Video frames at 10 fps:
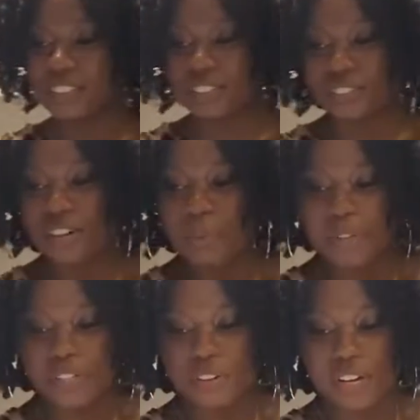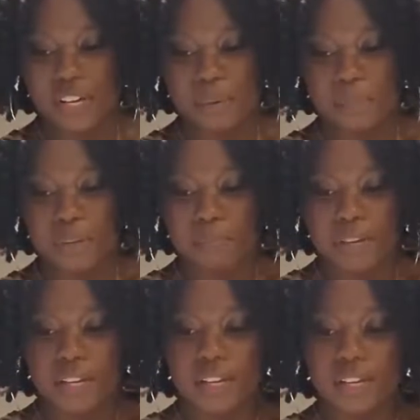So I'm gonna go ahead and put
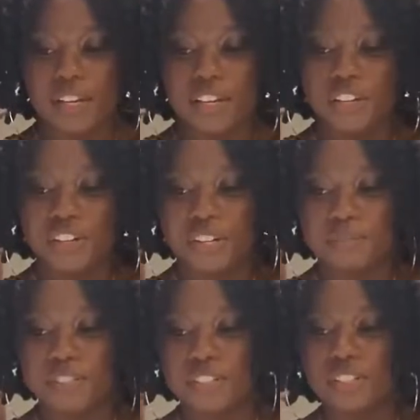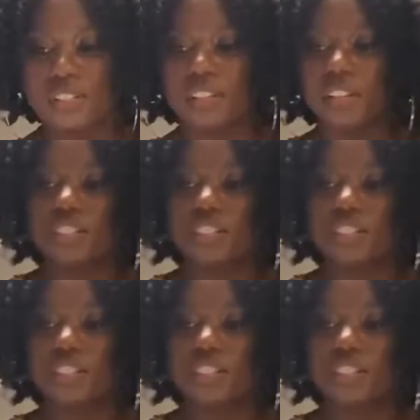my cream cheese in here,